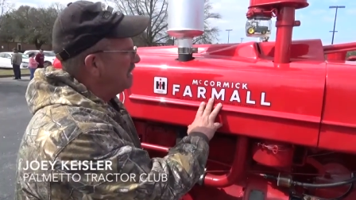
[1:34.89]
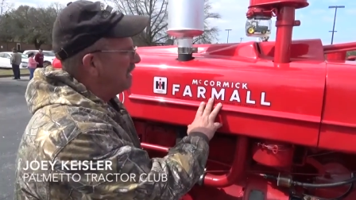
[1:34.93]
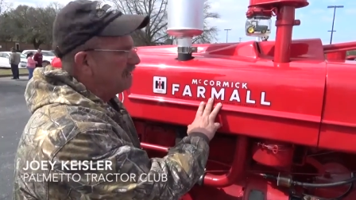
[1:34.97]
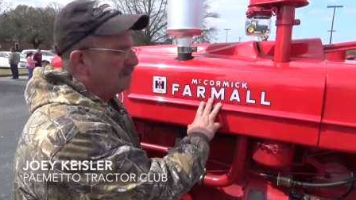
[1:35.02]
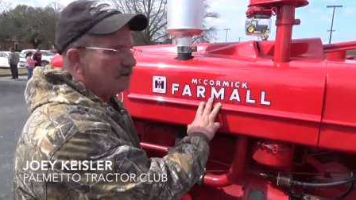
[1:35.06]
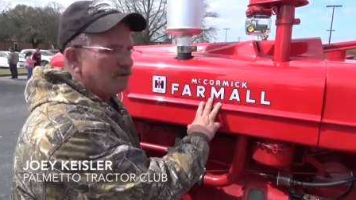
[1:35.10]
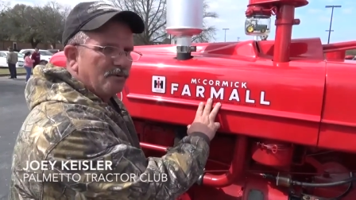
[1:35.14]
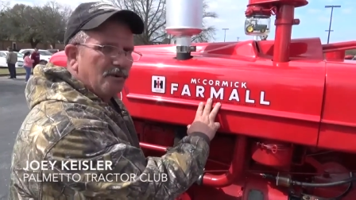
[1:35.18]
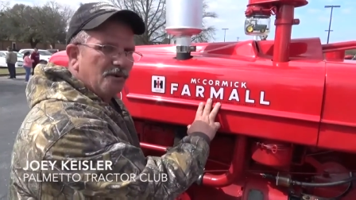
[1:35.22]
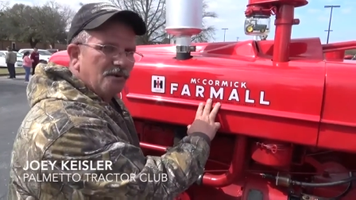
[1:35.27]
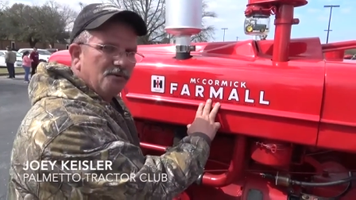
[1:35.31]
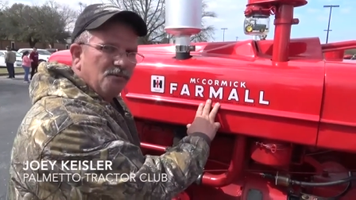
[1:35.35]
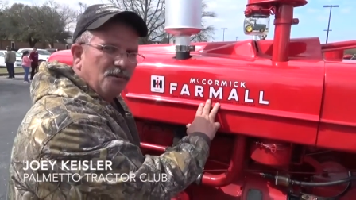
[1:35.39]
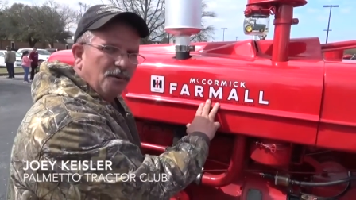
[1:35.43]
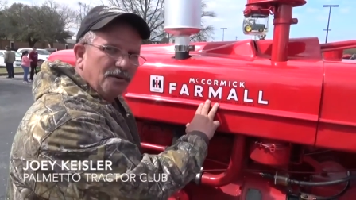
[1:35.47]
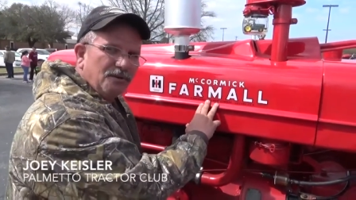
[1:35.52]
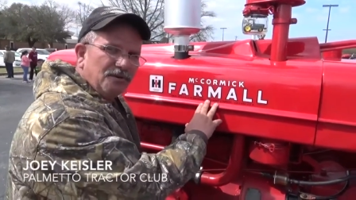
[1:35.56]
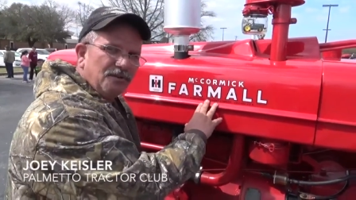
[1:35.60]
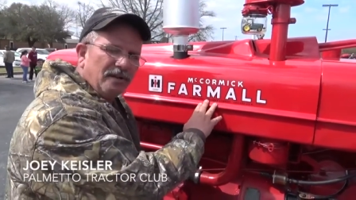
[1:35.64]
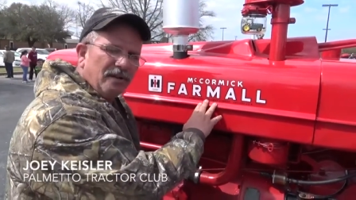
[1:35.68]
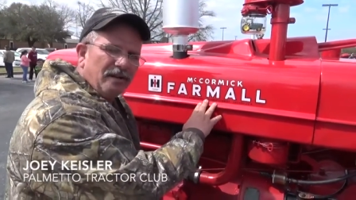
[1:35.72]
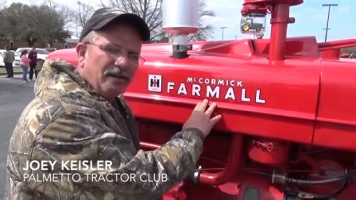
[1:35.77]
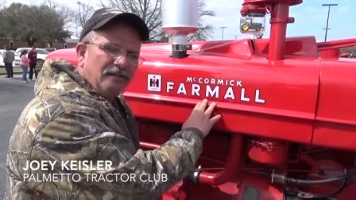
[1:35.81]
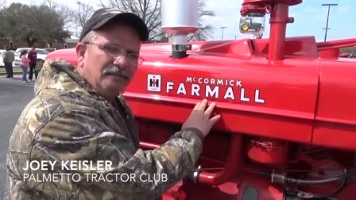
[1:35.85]
down the road
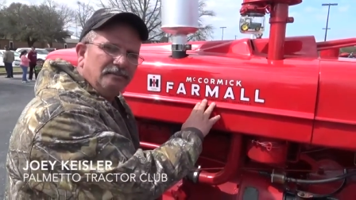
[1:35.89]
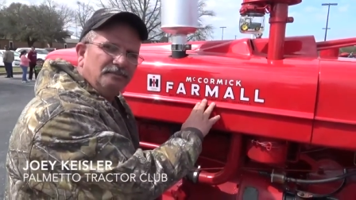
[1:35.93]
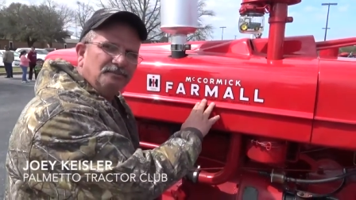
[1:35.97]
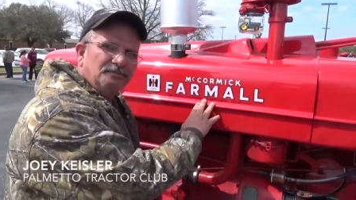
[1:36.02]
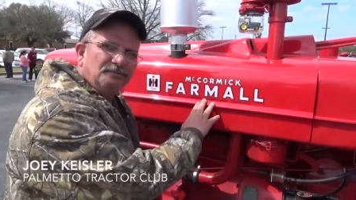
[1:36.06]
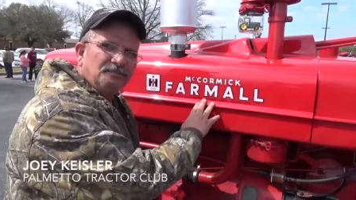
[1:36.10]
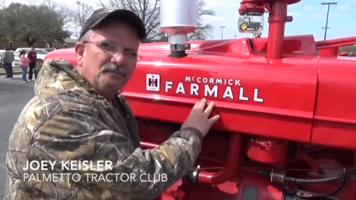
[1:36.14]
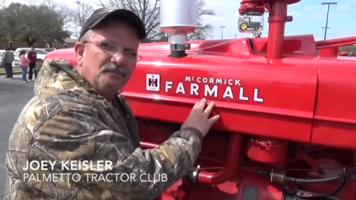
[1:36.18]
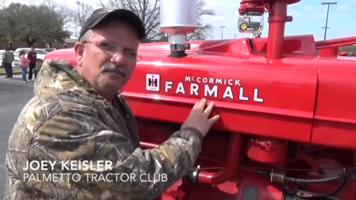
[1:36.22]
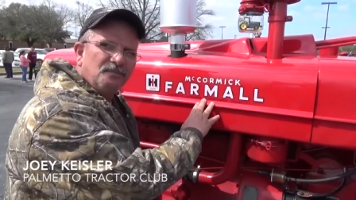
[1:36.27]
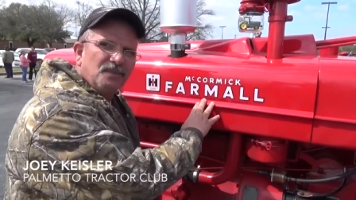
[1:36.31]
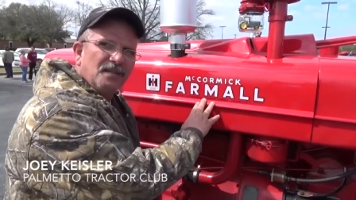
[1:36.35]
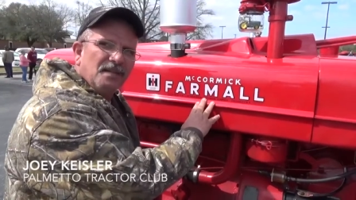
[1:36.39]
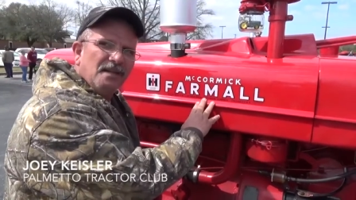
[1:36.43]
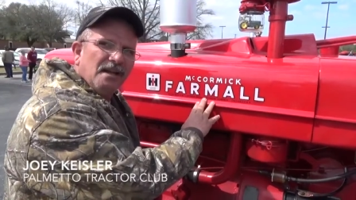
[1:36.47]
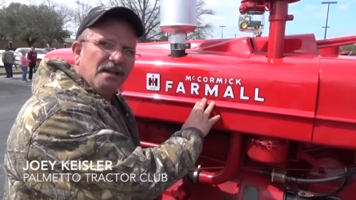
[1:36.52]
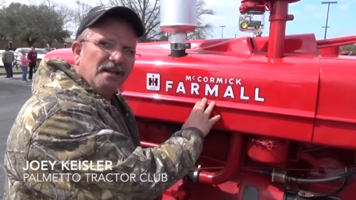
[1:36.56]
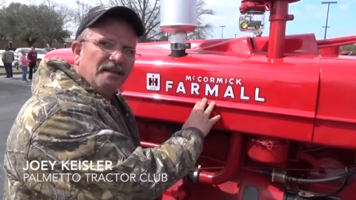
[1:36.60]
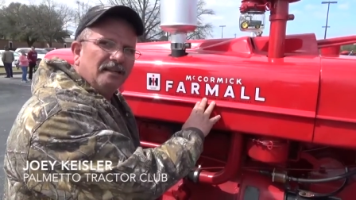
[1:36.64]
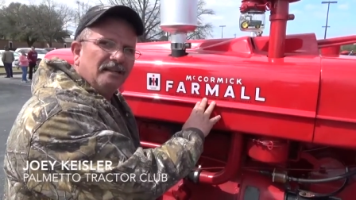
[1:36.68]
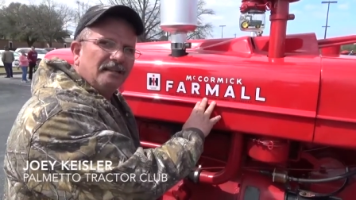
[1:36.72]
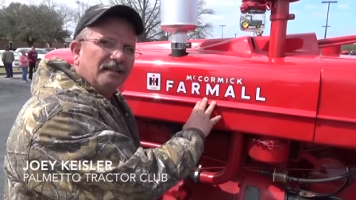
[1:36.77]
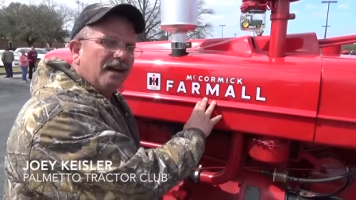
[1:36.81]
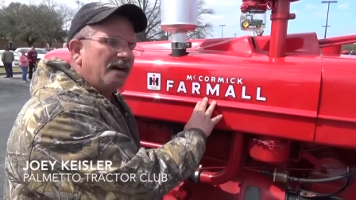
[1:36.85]
one day,
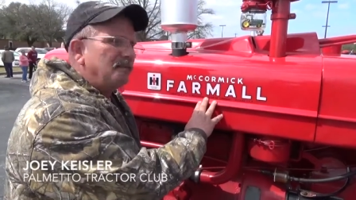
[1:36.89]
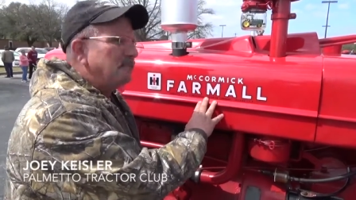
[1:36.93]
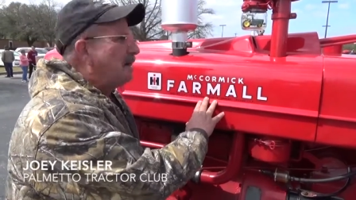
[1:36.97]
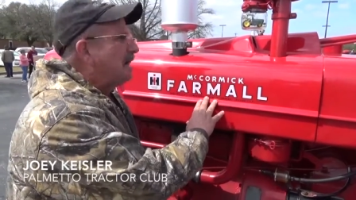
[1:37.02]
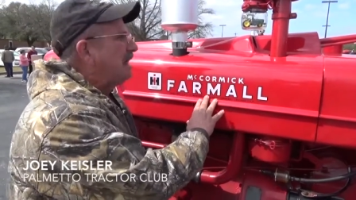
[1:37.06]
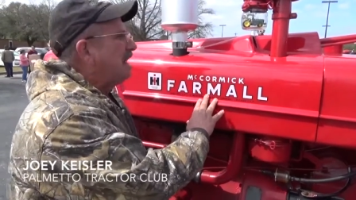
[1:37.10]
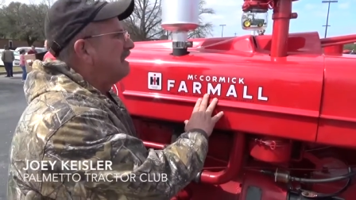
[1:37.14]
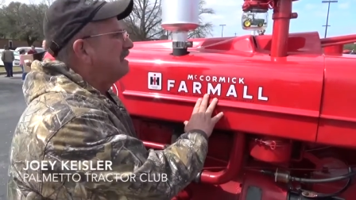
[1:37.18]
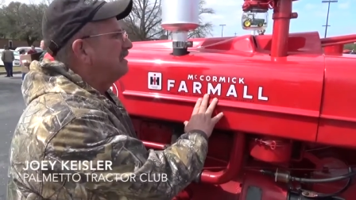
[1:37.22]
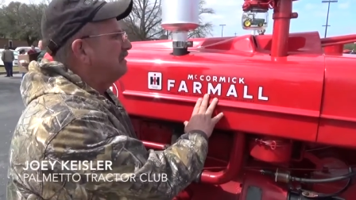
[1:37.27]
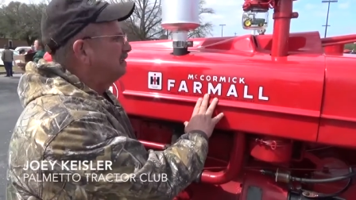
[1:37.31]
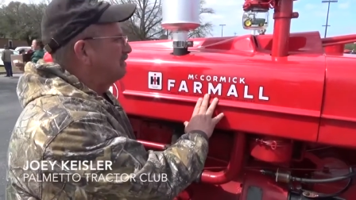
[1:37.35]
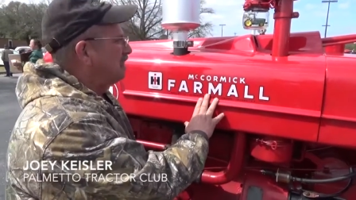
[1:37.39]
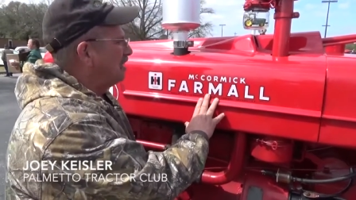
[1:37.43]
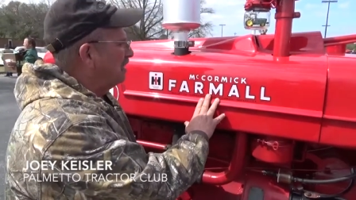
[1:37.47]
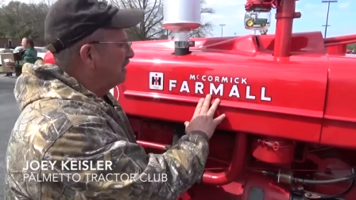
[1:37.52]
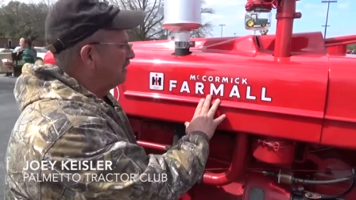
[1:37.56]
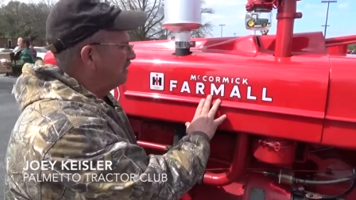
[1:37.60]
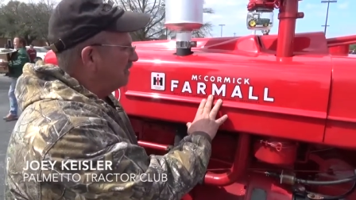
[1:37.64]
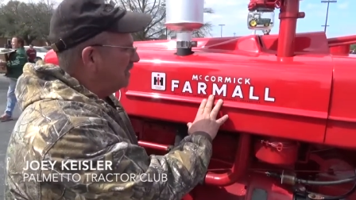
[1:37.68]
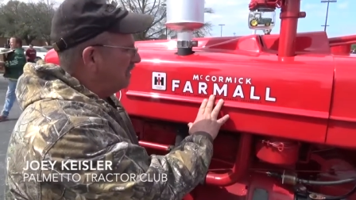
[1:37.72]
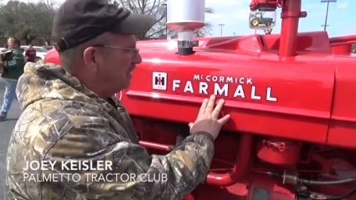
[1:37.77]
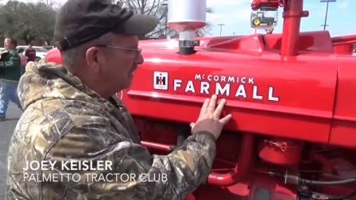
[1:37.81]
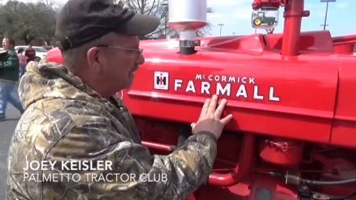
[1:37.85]
and got behind a
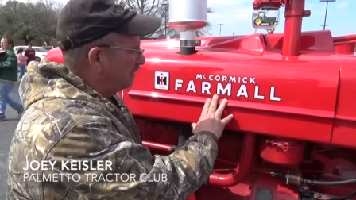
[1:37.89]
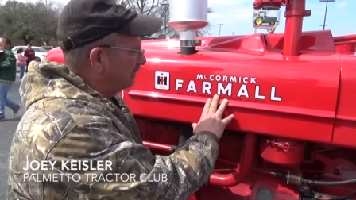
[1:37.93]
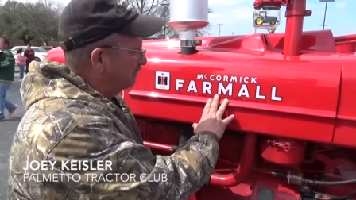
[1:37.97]
John Deere.